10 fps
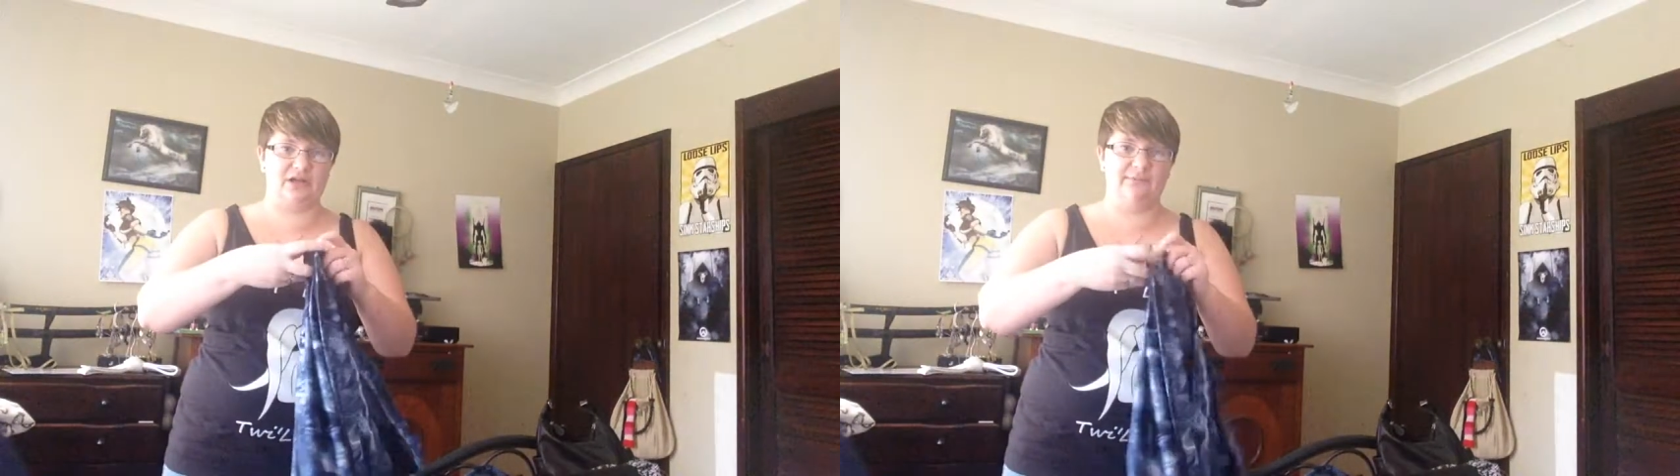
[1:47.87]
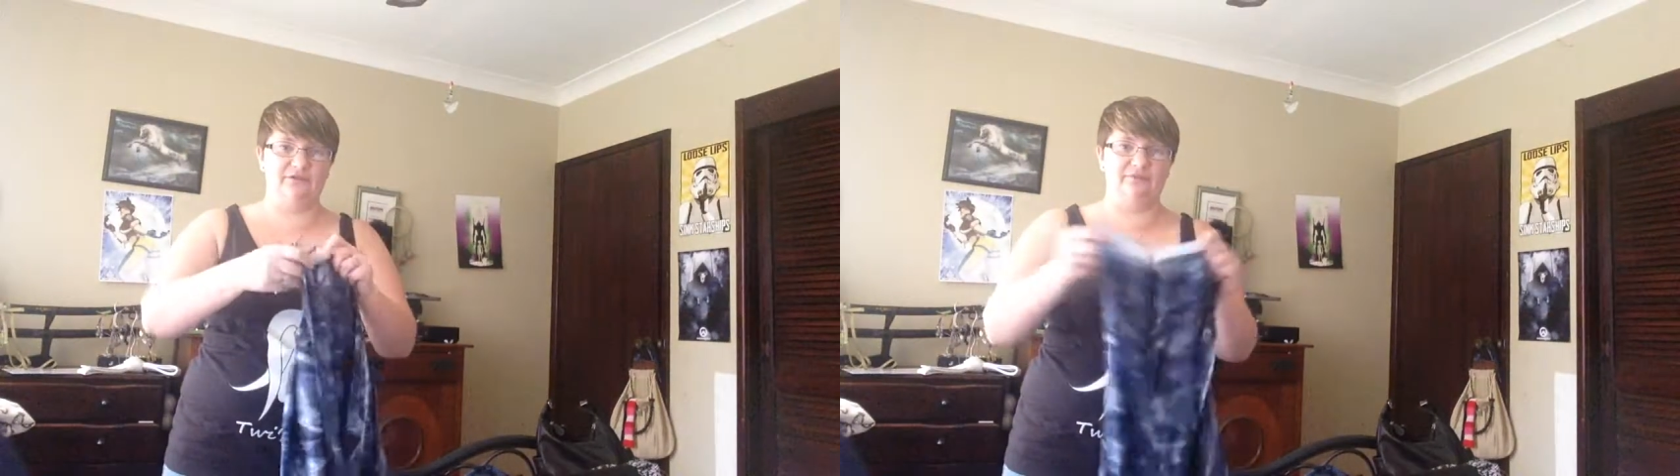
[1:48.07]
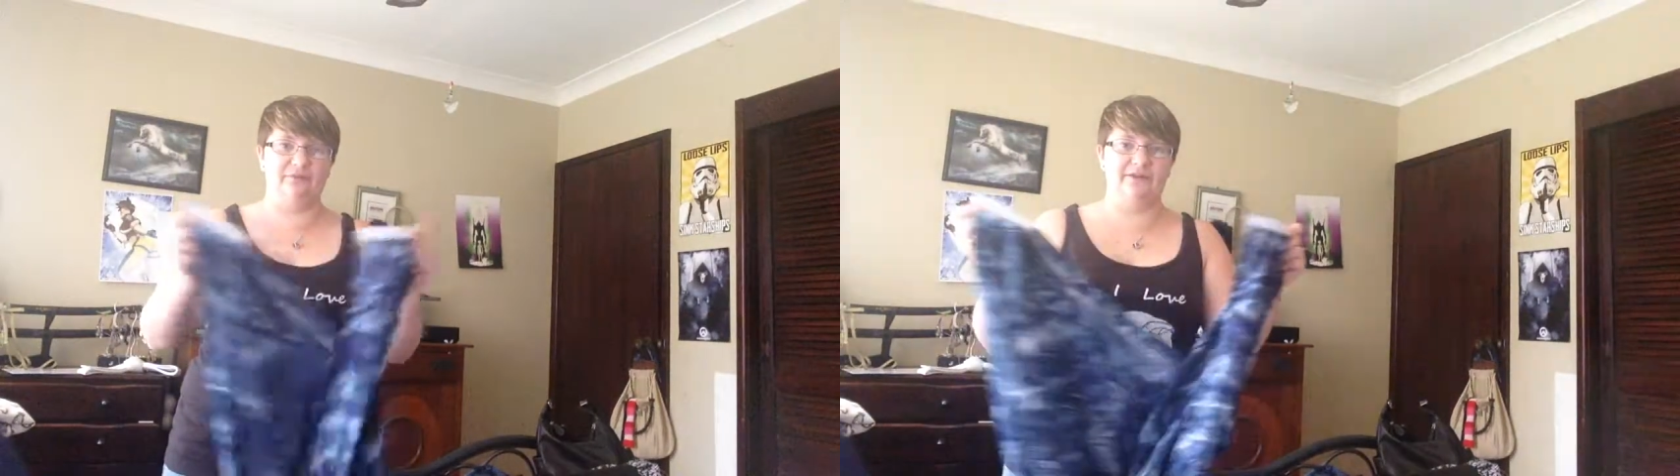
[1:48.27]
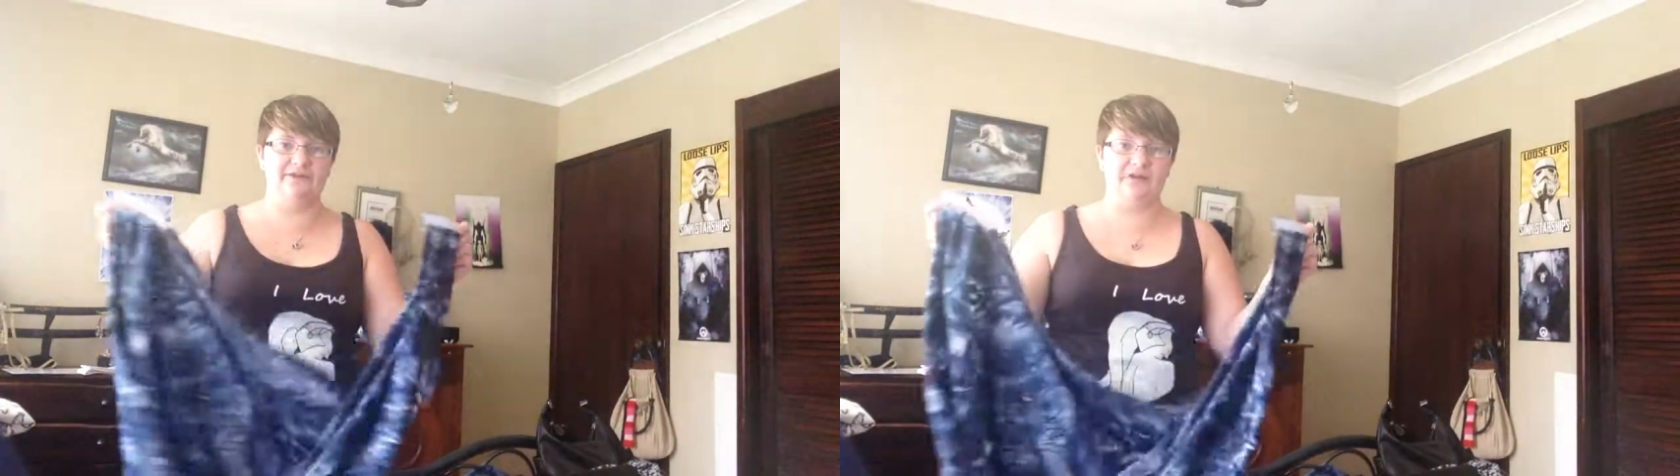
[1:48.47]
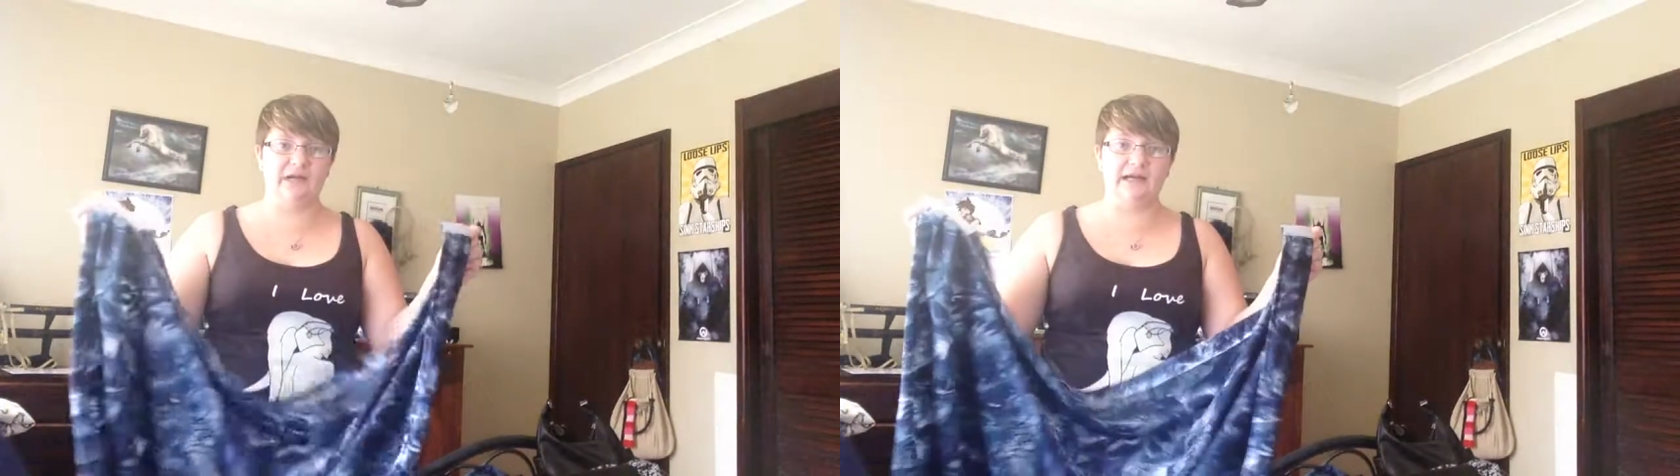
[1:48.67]
comes off by the
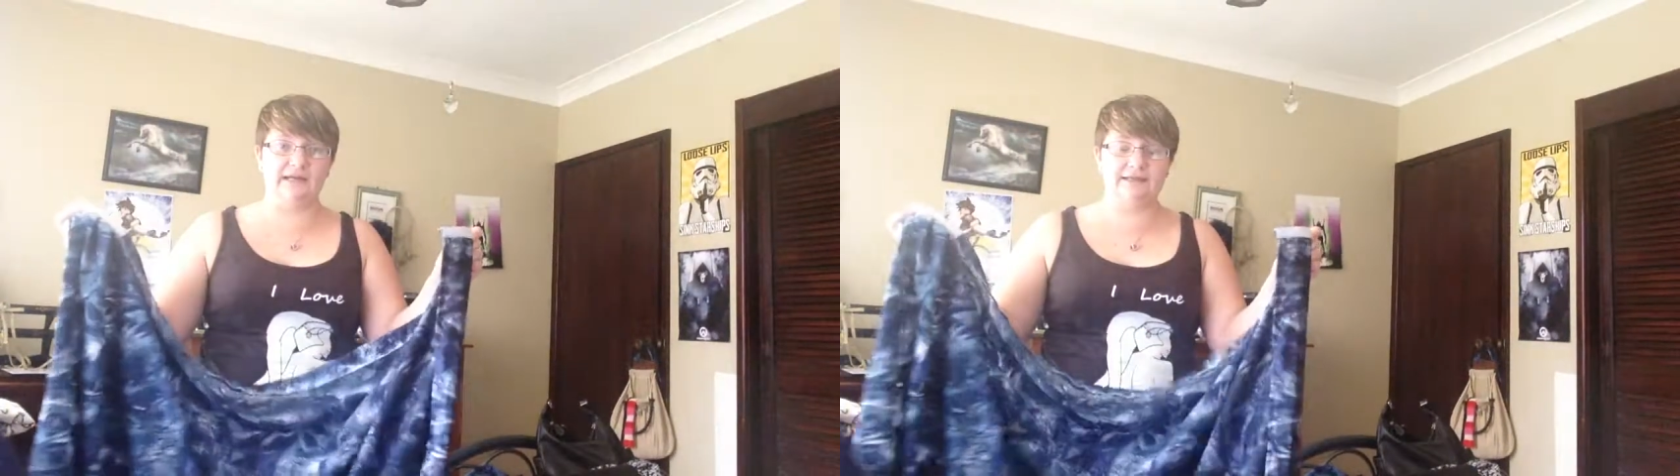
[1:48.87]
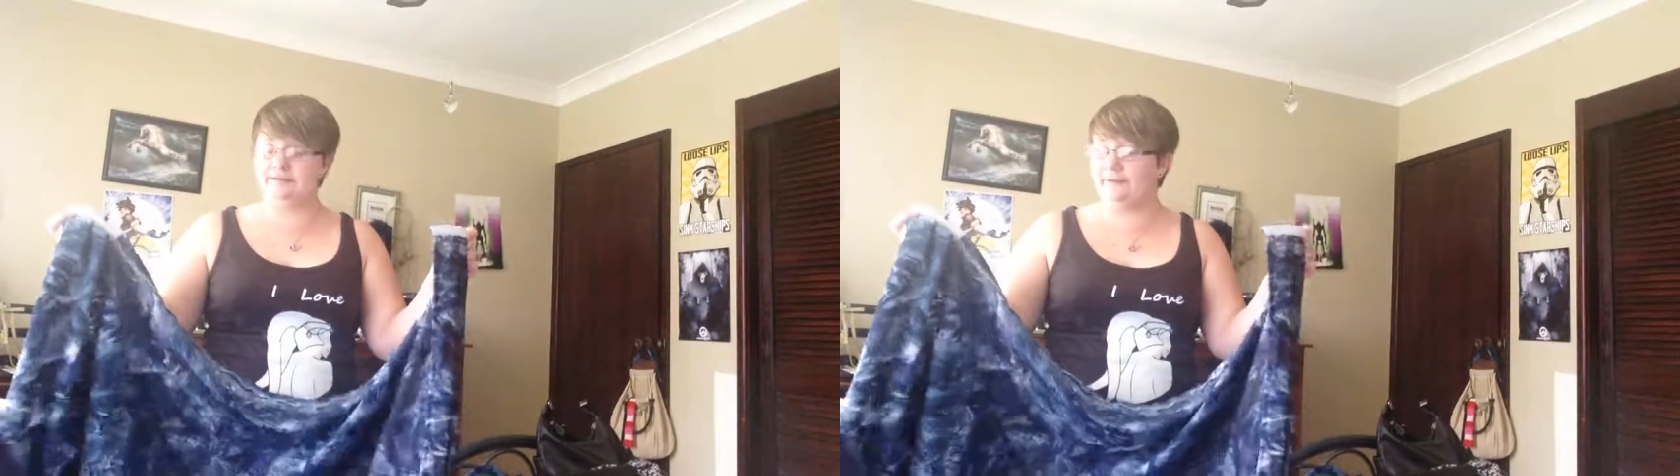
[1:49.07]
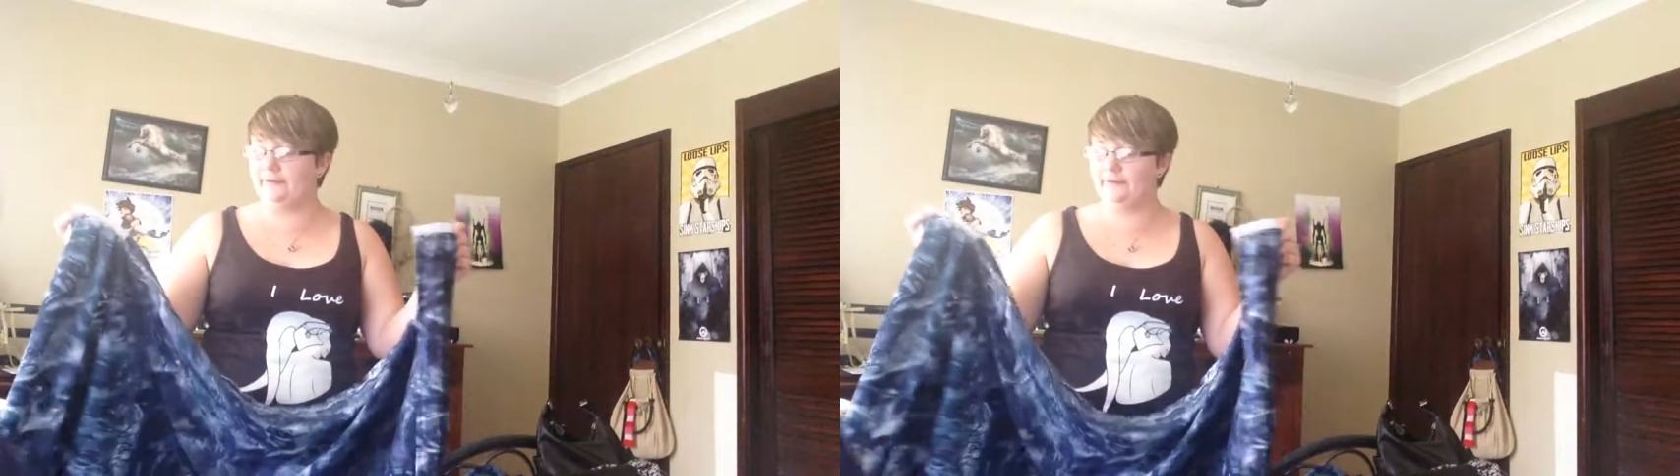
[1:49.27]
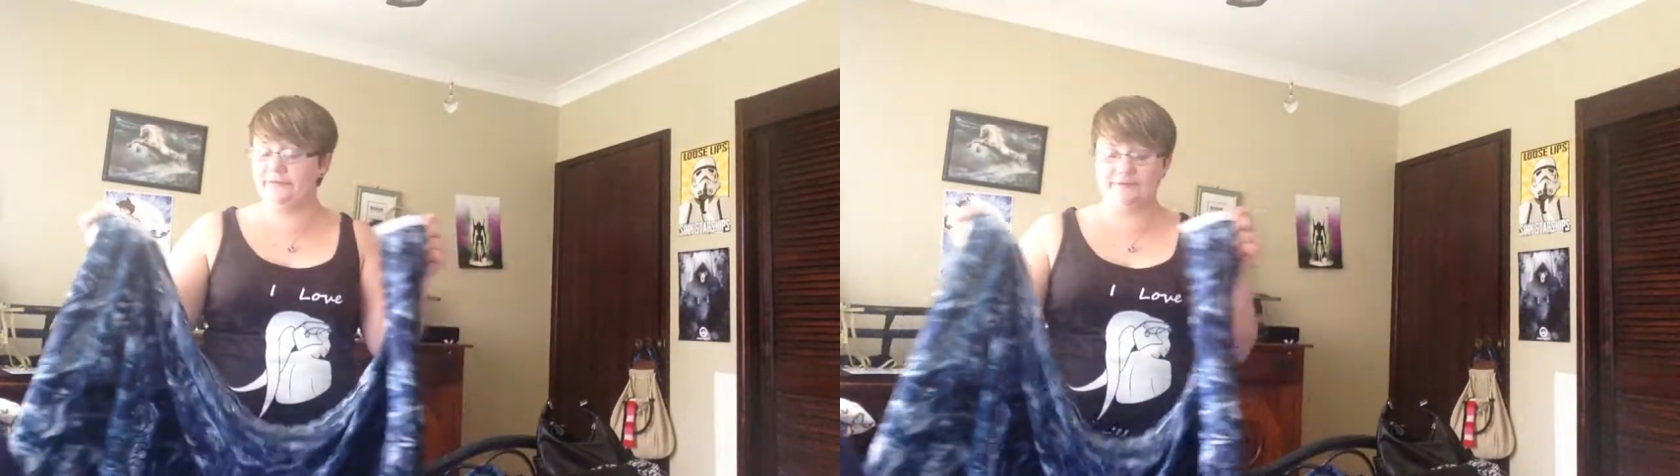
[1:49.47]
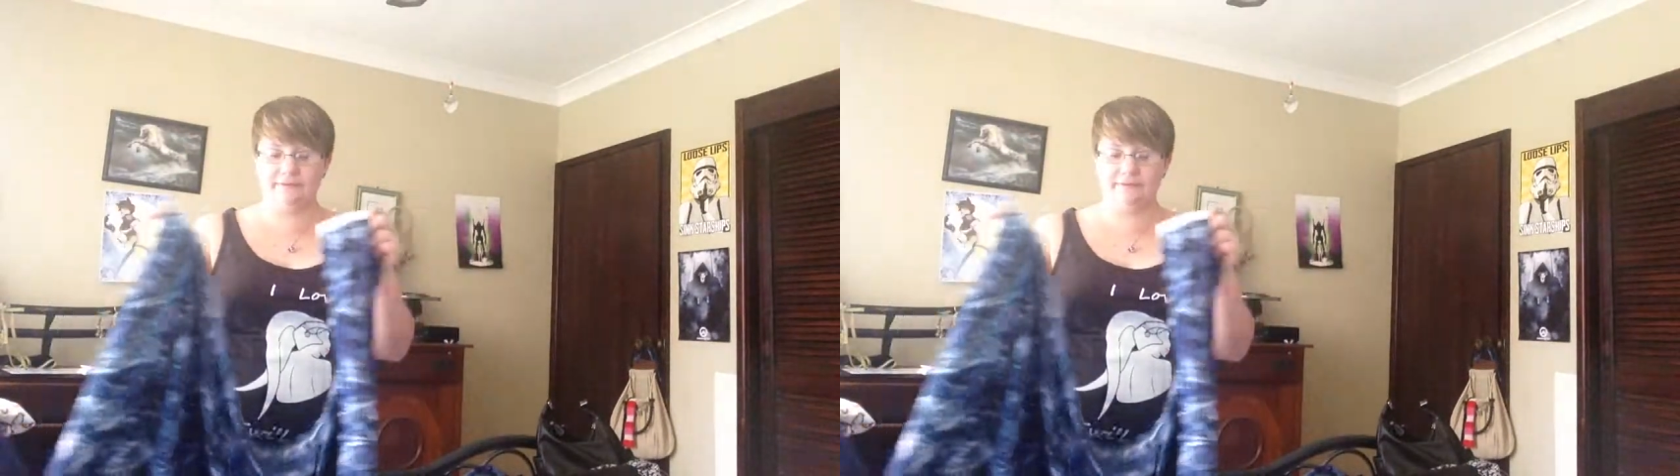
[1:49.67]
side. It's held...